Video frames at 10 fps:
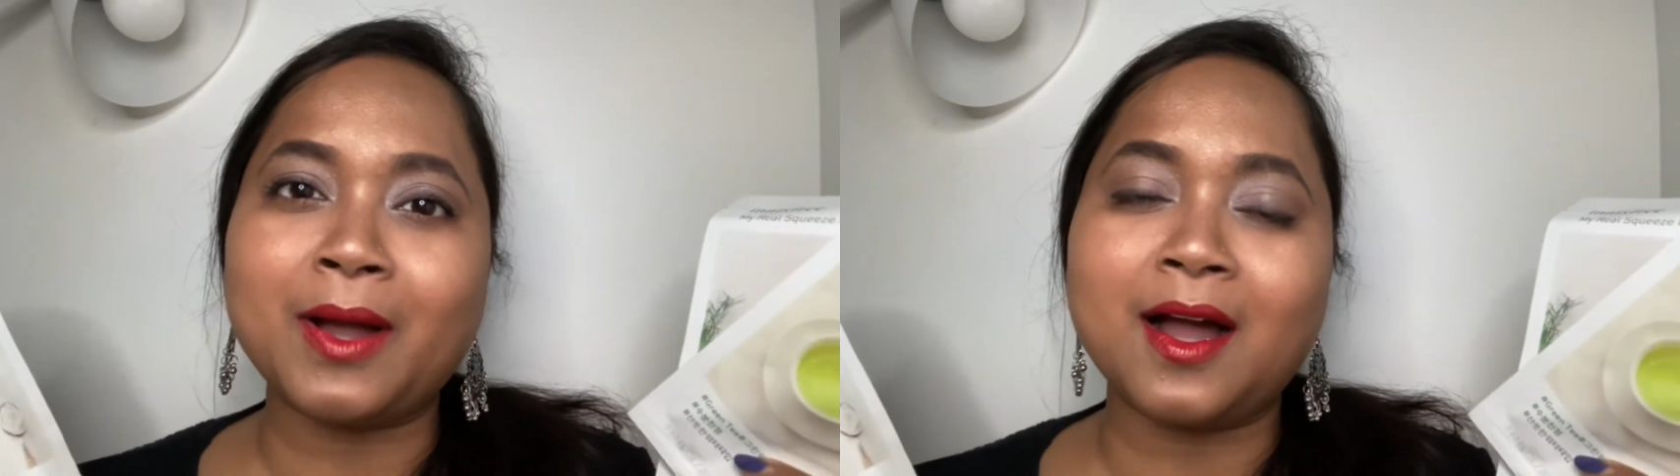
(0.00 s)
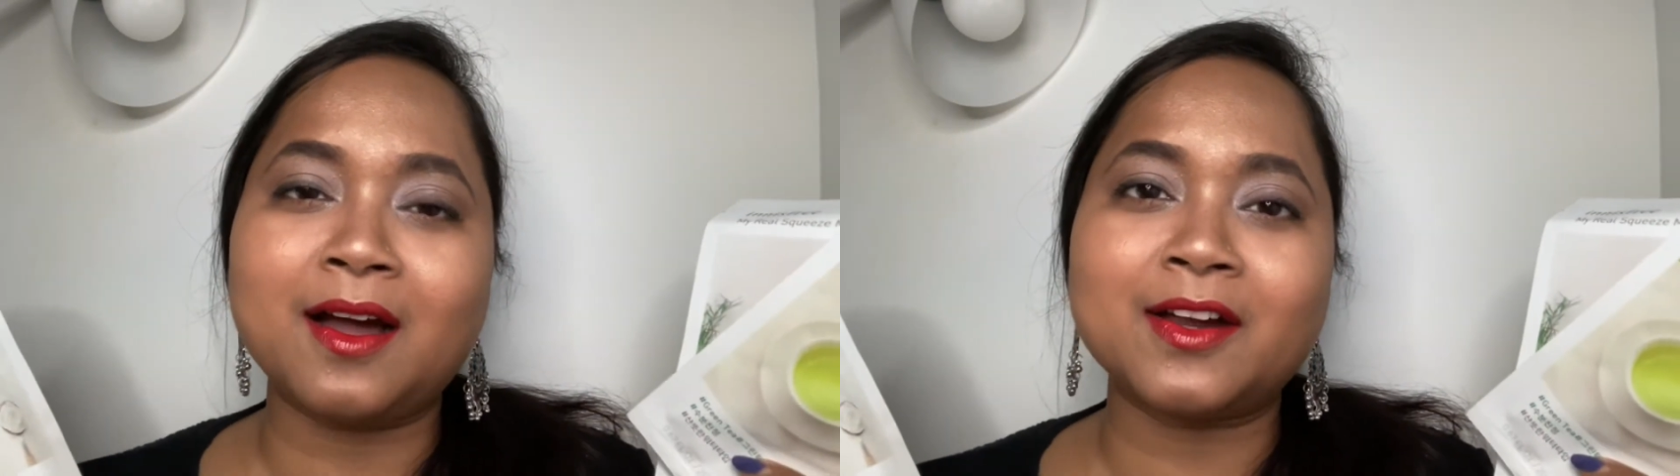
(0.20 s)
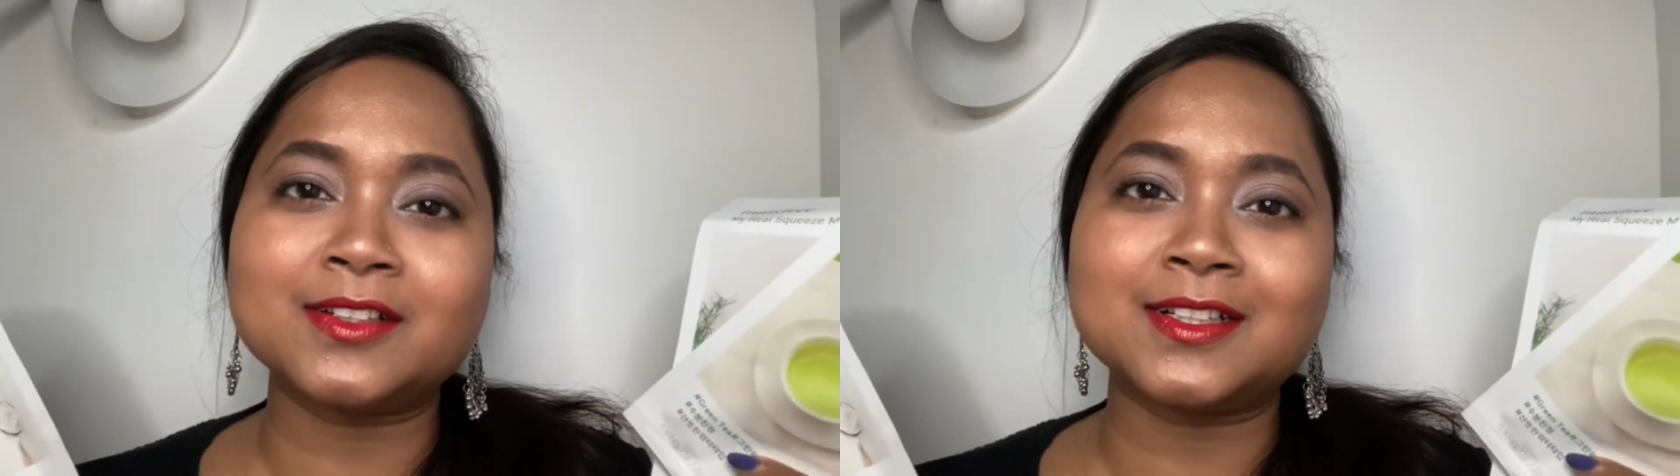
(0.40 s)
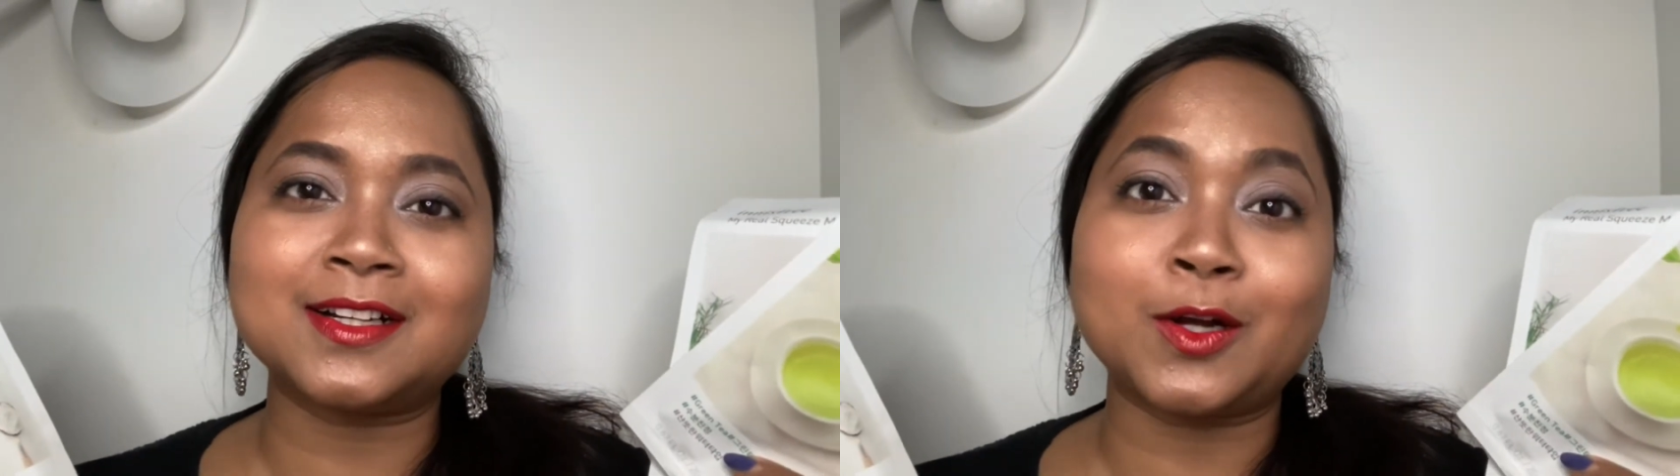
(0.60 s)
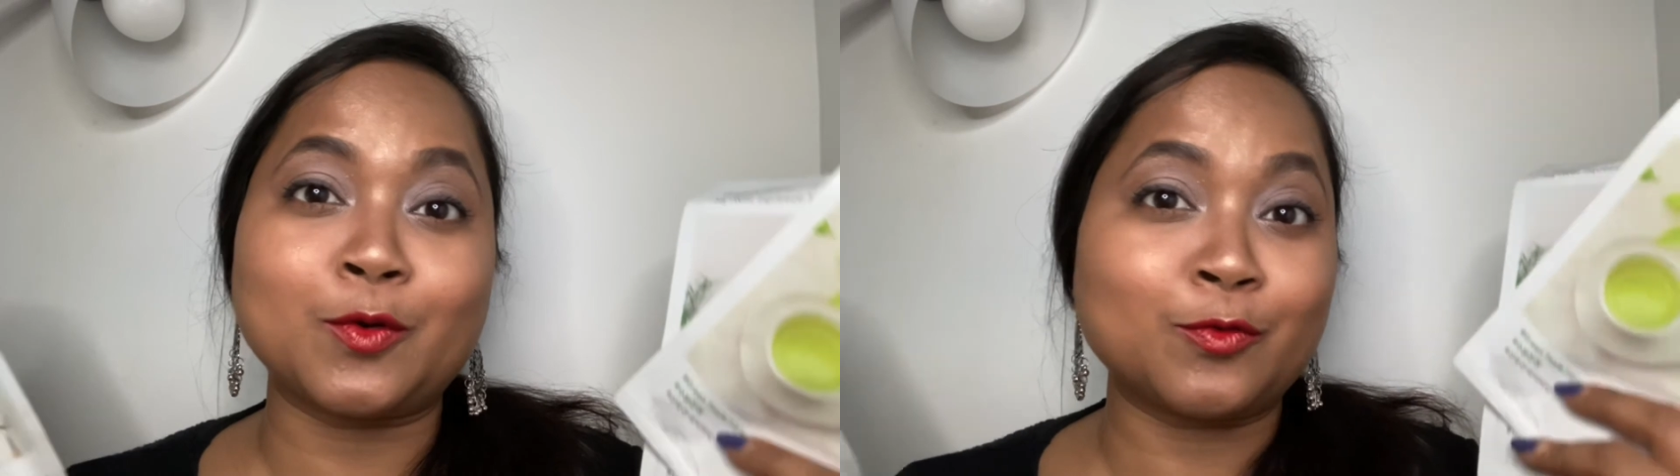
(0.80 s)

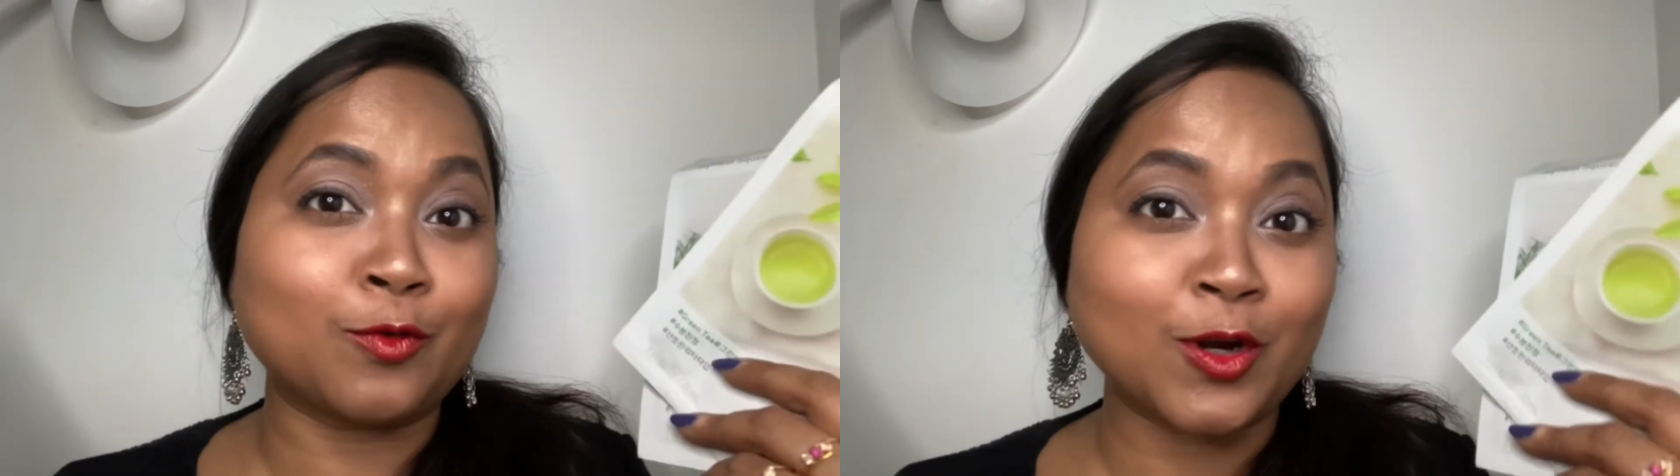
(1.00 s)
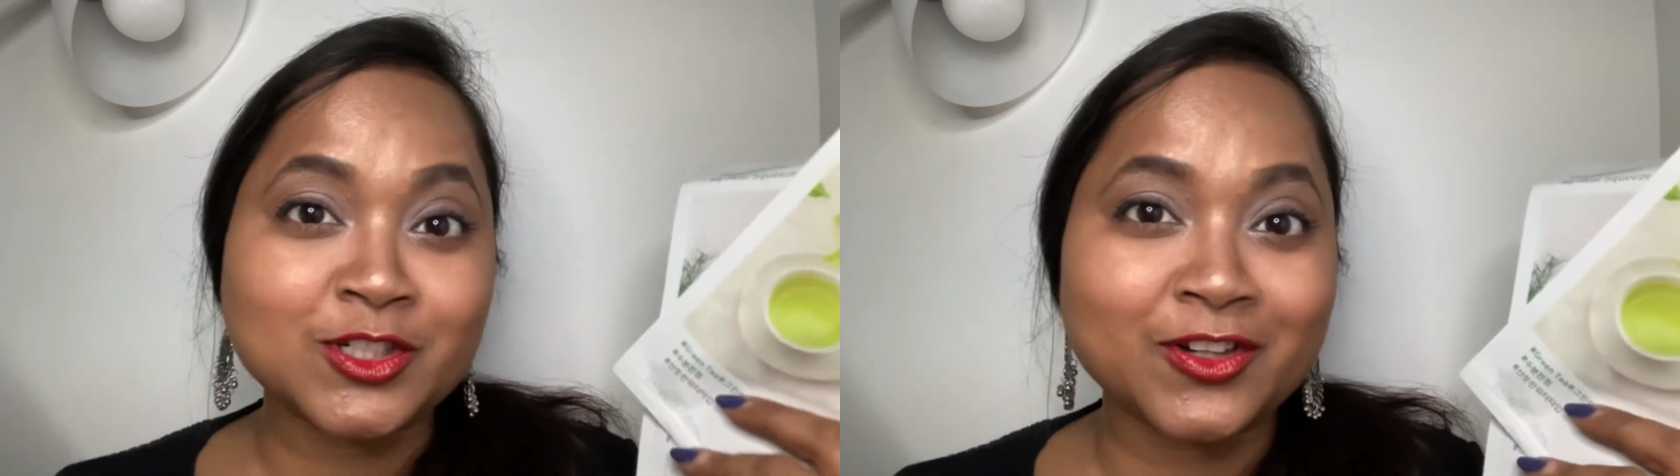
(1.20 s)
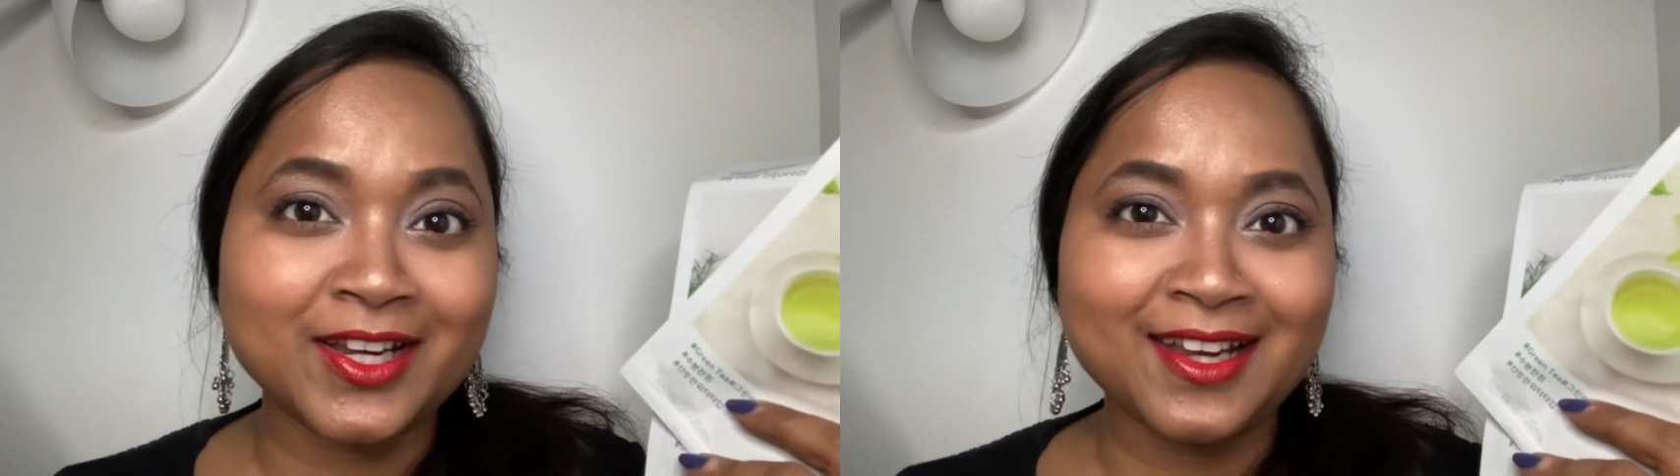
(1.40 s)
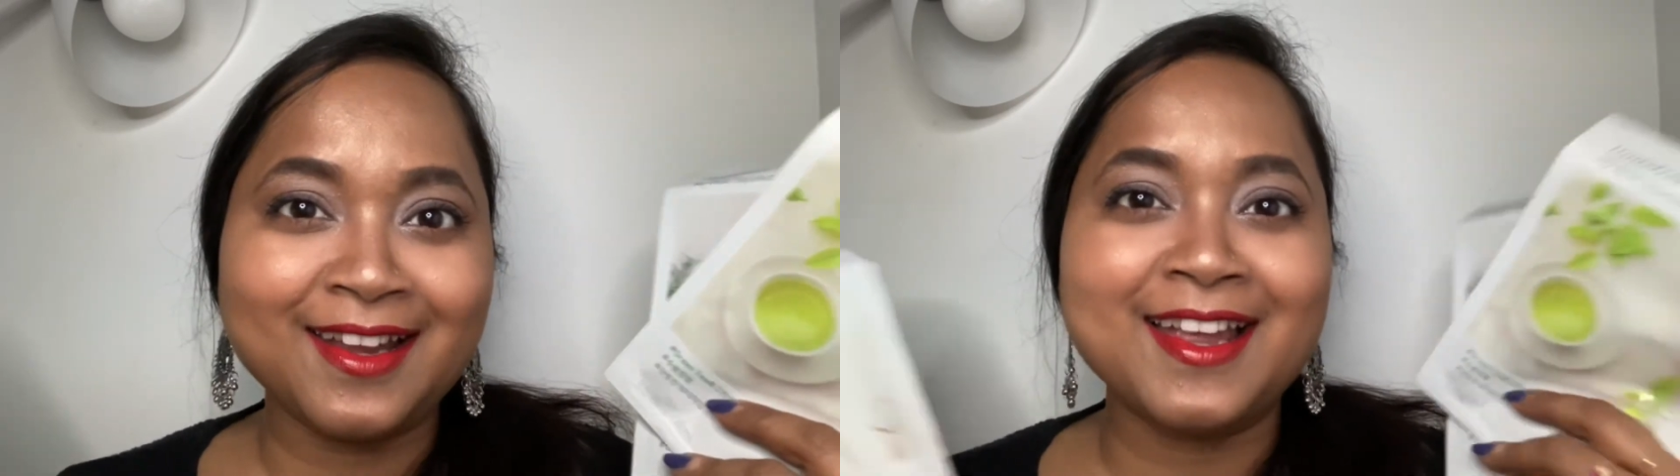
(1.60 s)
are watery,